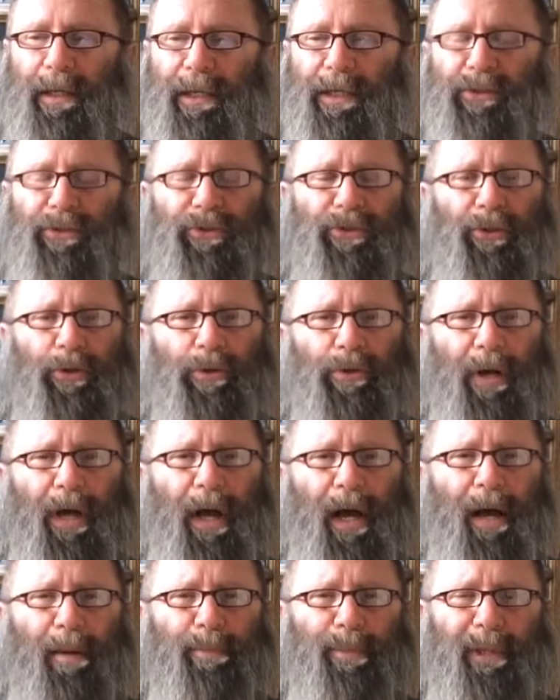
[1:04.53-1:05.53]
is so
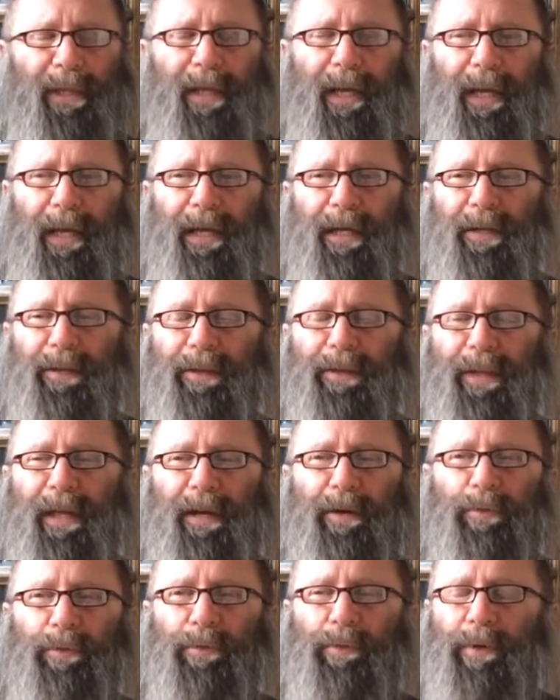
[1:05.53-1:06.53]
complicated
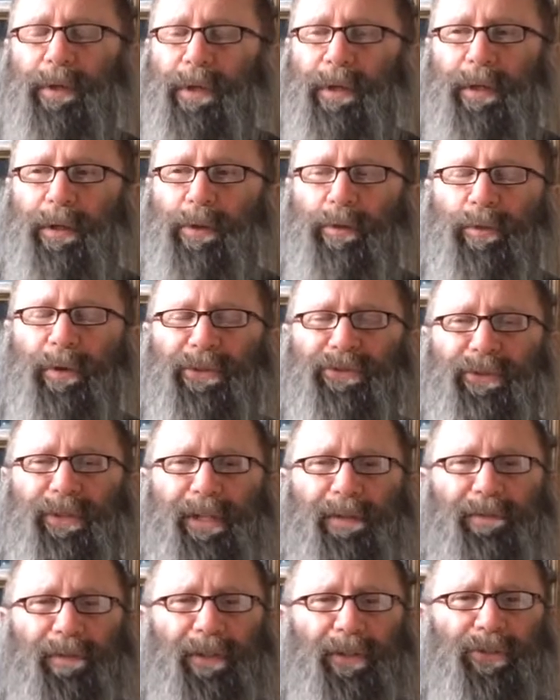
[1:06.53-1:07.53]
that it
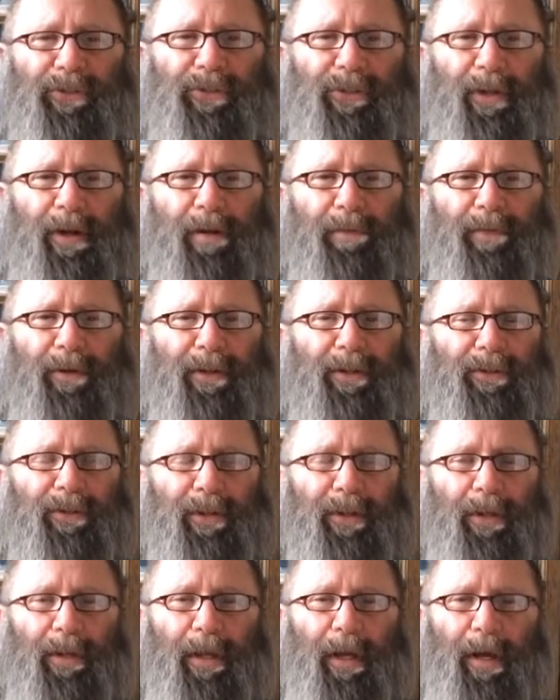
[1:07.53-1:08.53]
wasn't even discovered
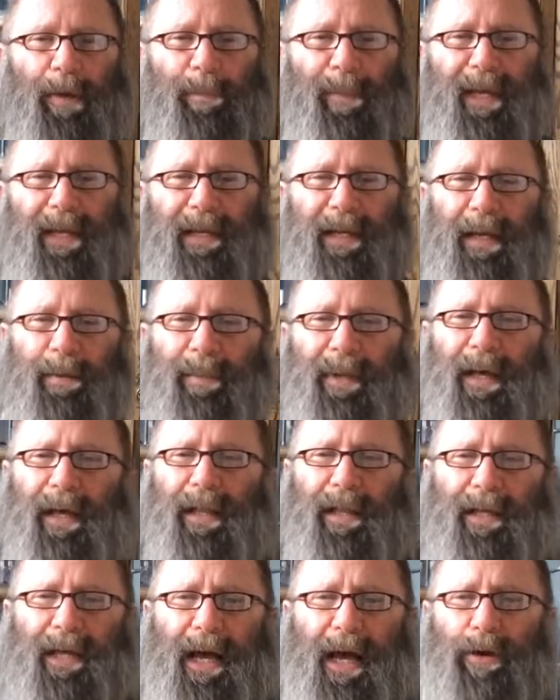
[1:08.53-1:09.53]
until a man named
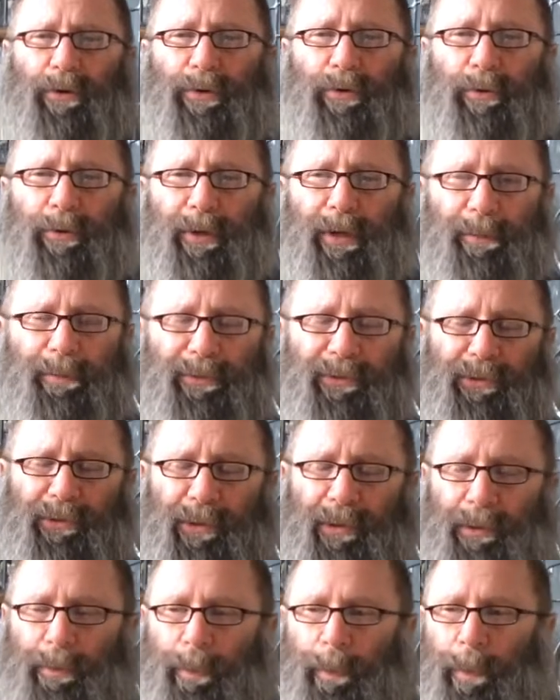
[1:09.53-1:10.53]
Eliyahu
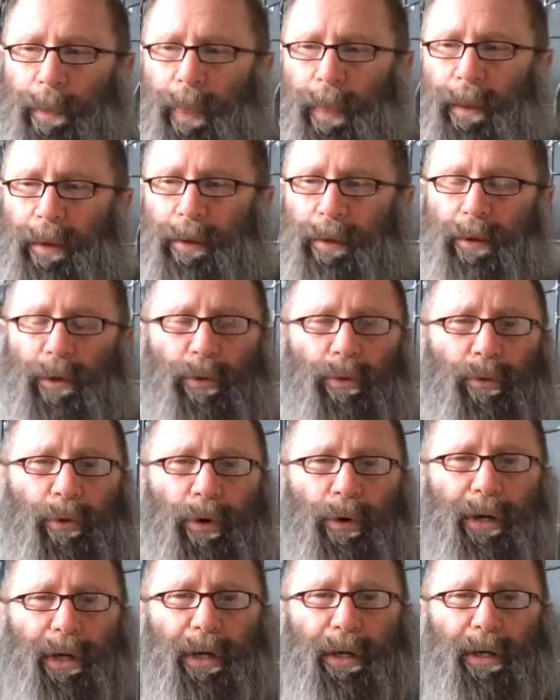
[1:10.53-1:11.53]
Rips
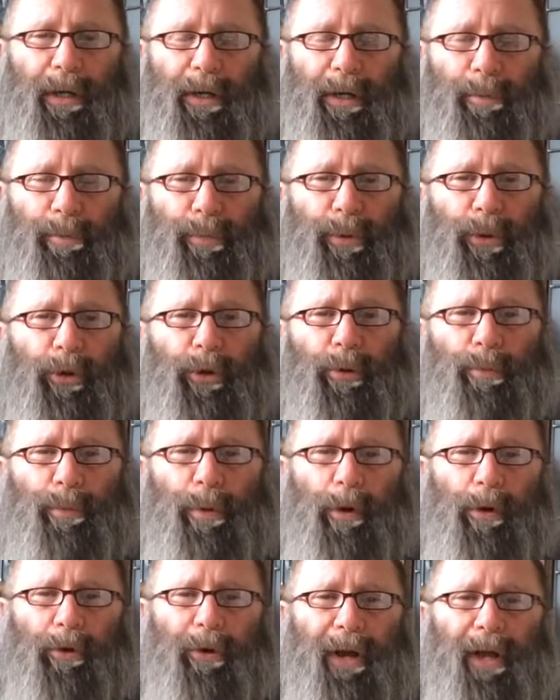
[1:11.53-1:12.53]
wrote a computer
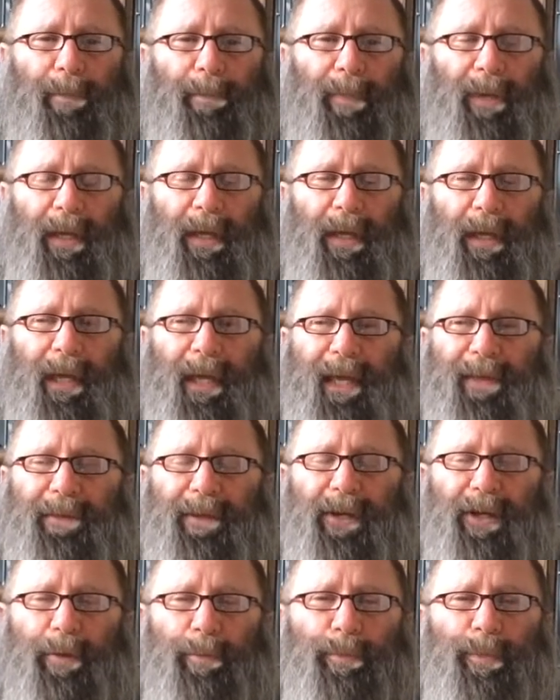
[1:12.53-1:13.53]
program,
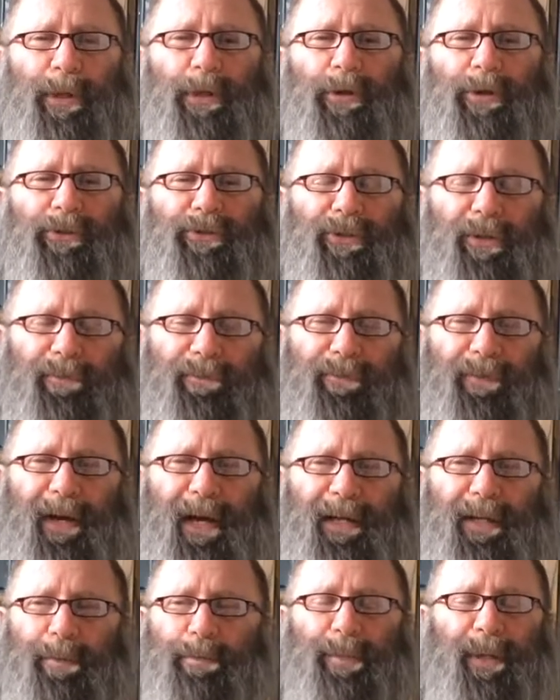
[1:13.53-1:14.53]
and the computers can
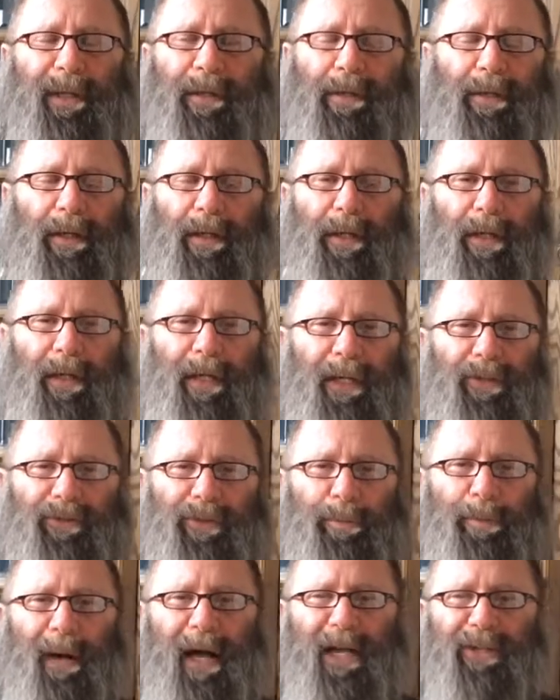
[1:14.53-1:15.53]
find it, but
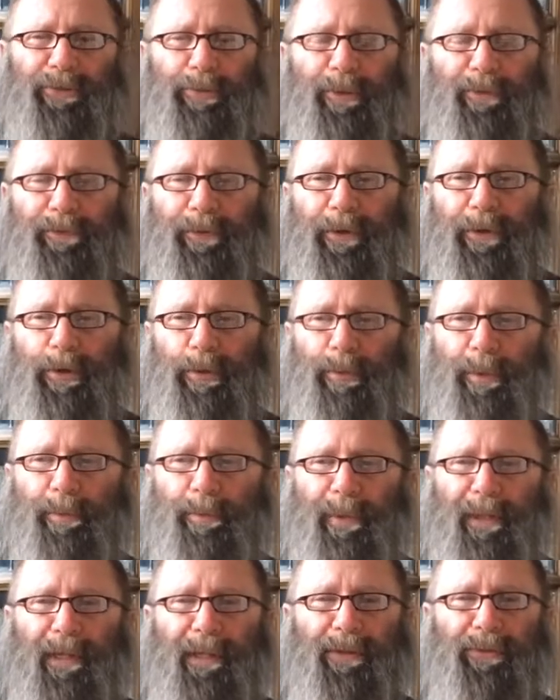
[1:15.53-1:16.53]
it's impossible for
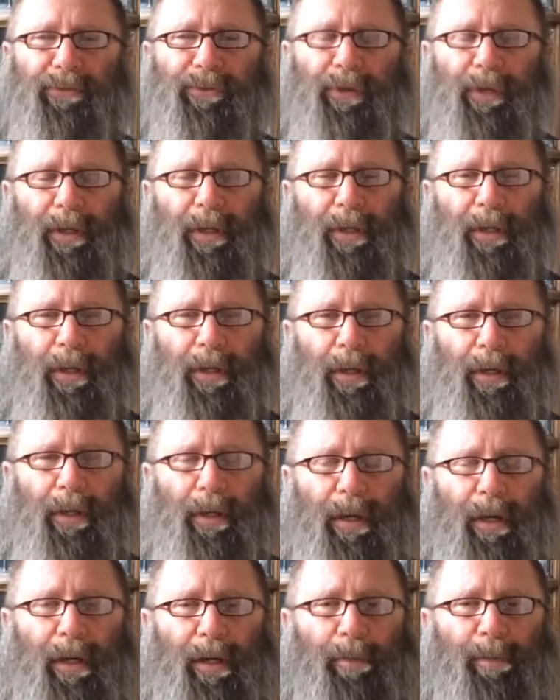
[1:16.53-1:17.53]
human beings.
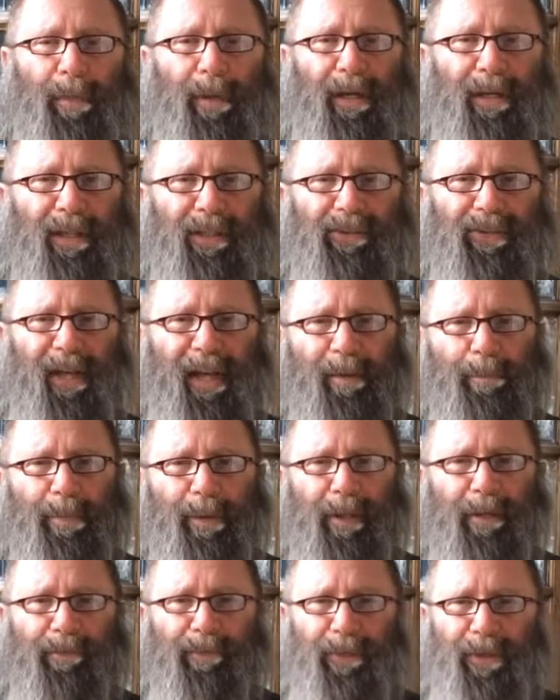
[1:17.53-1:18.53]
An
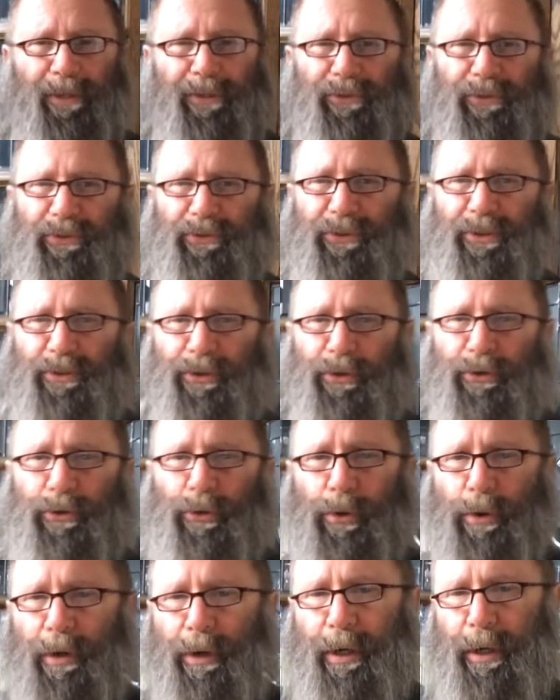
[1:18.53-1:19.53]
example of this is in the
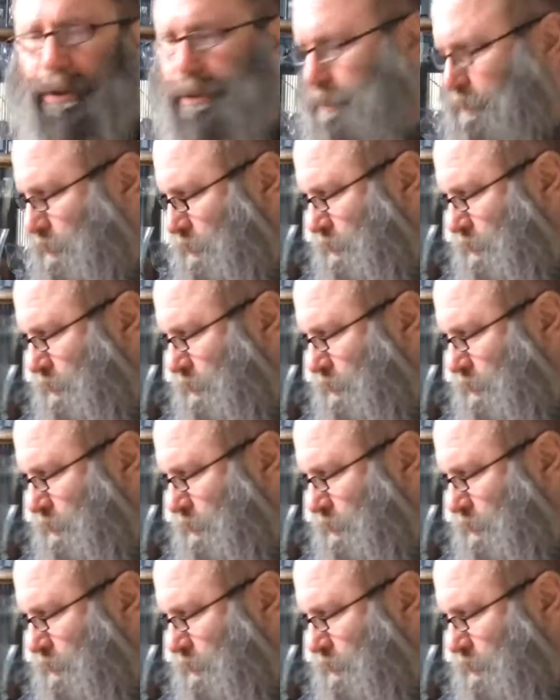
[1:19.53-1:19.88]
Torah,